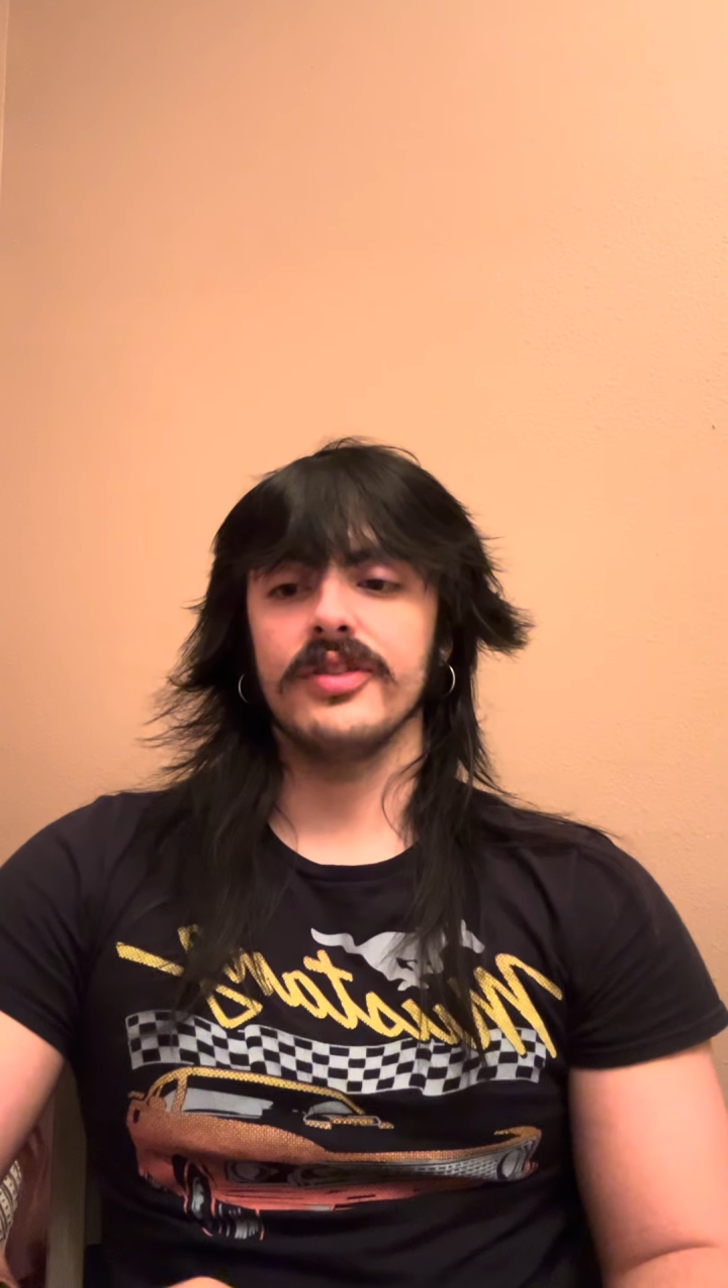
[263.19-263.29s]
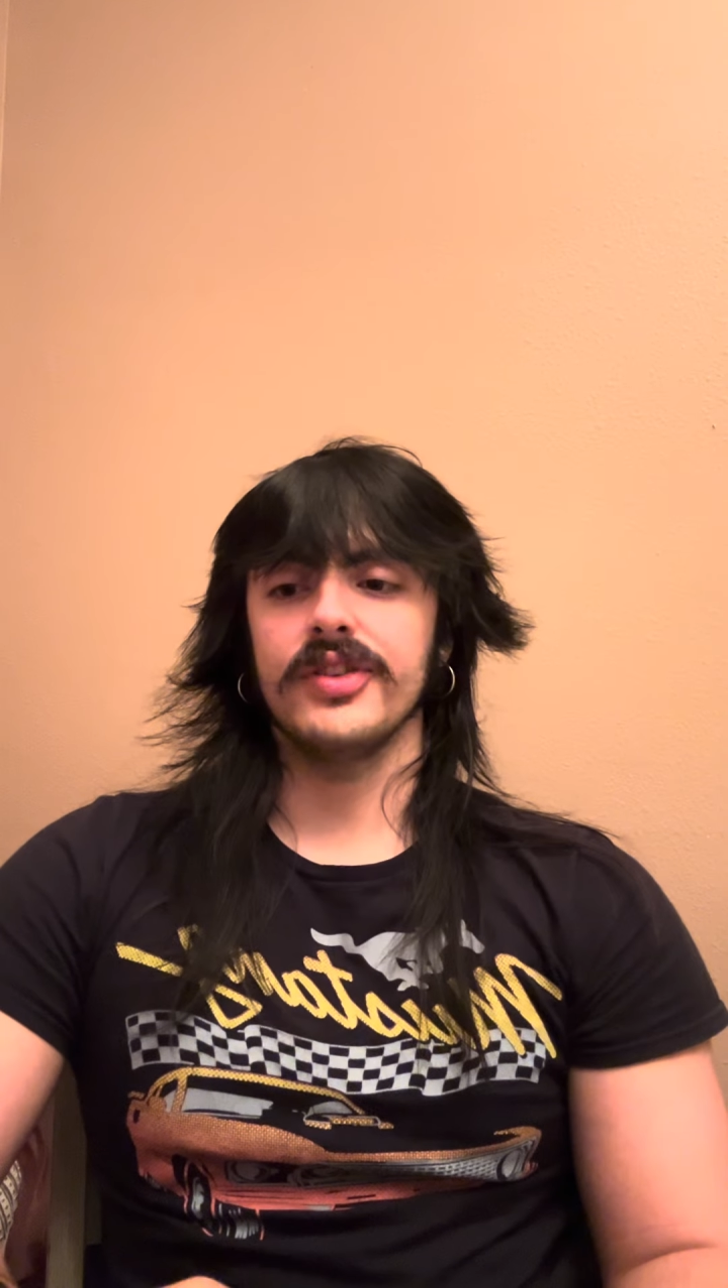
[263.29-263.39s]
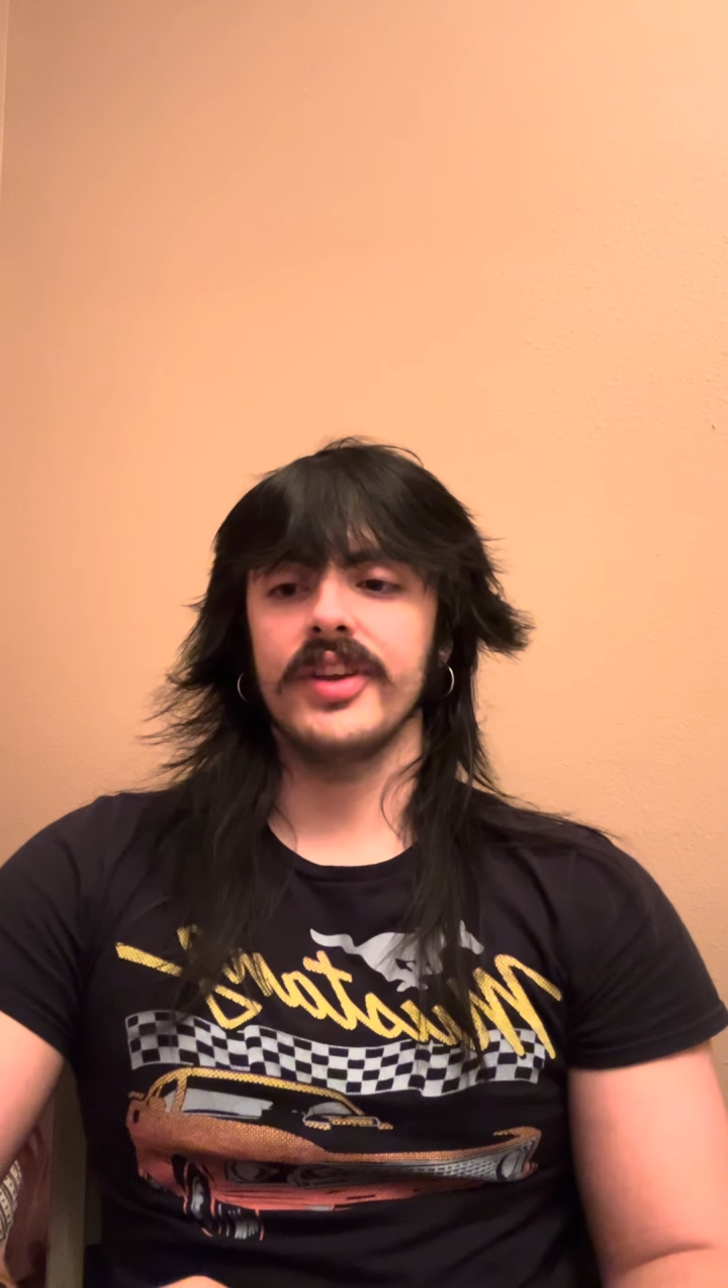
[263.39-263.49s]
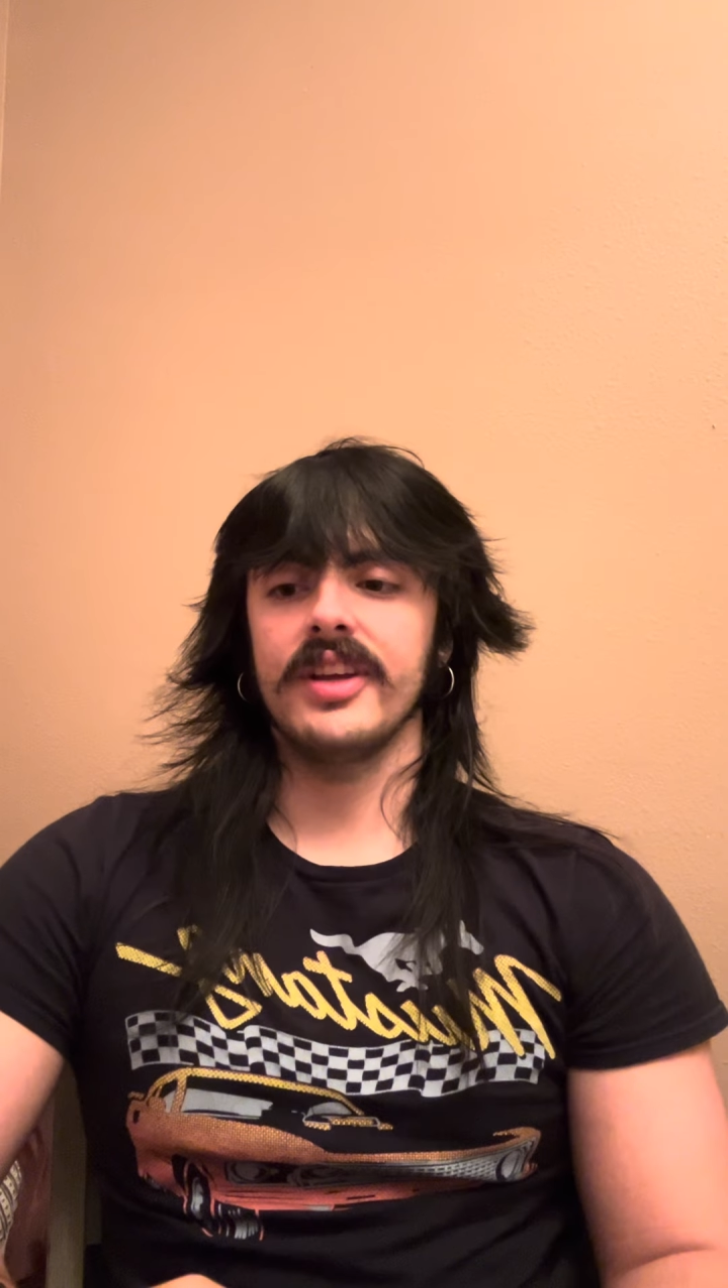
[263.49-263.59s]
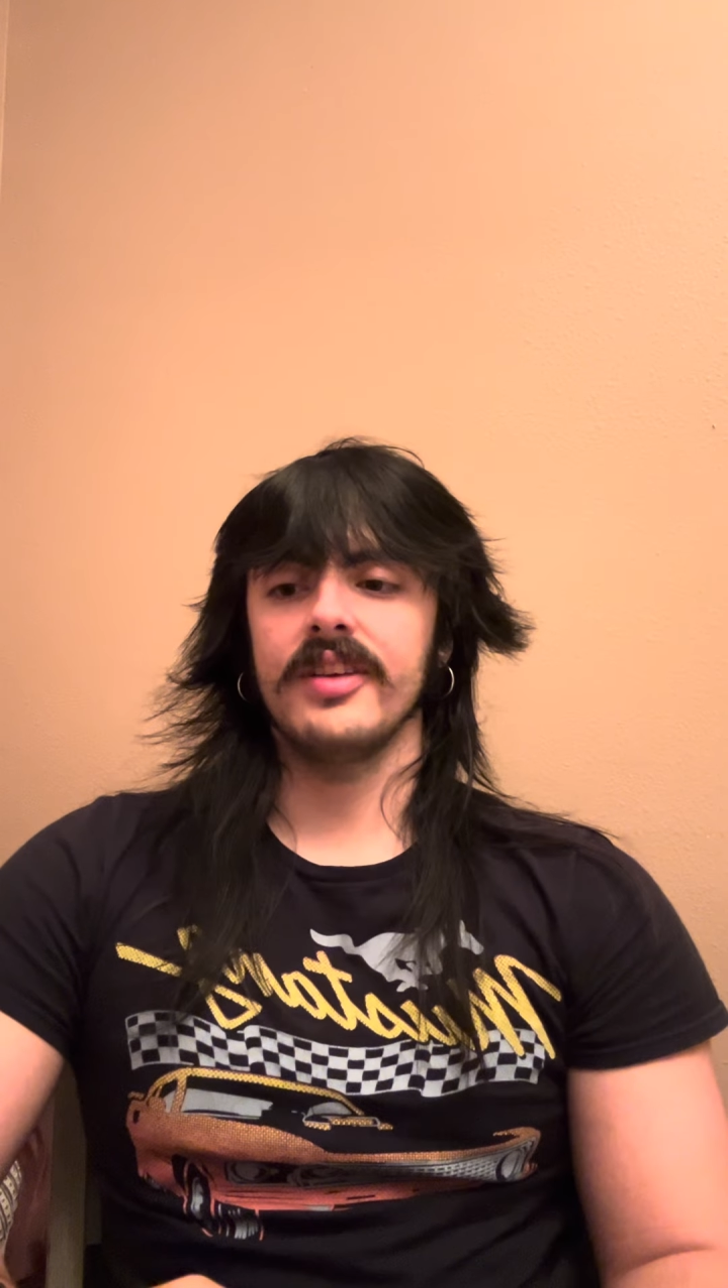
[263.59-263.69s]

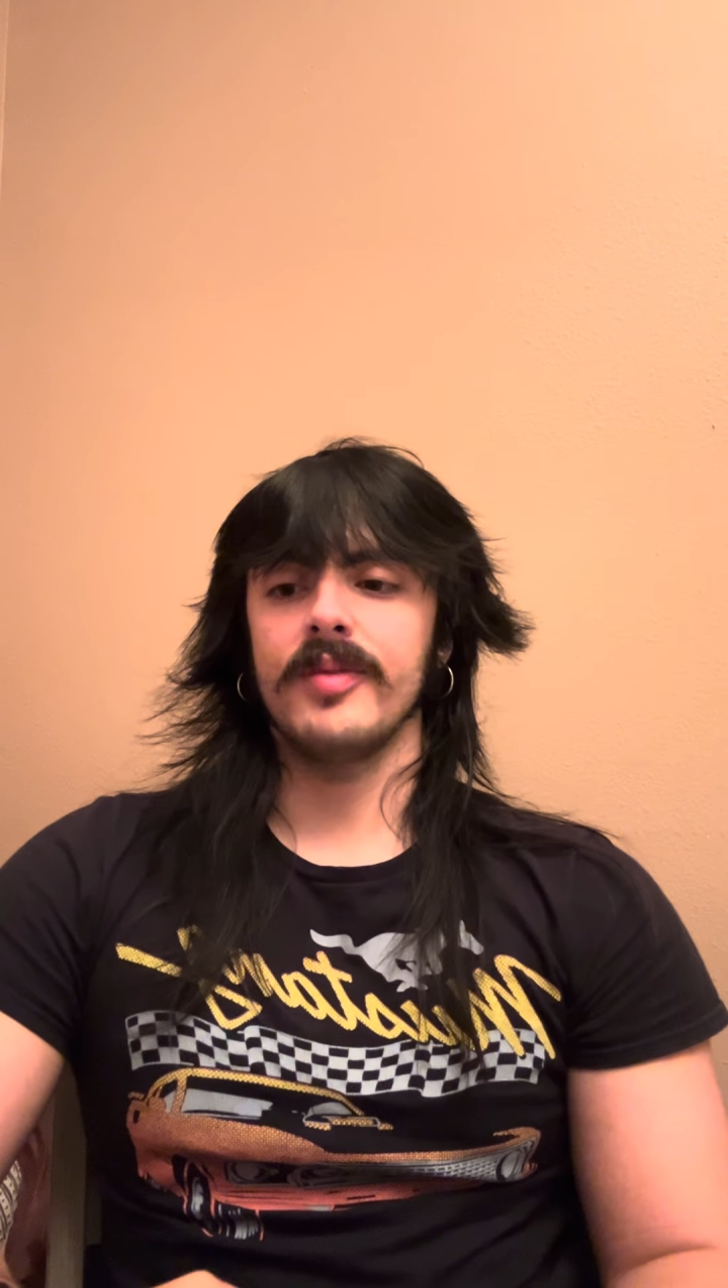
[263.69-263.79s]
say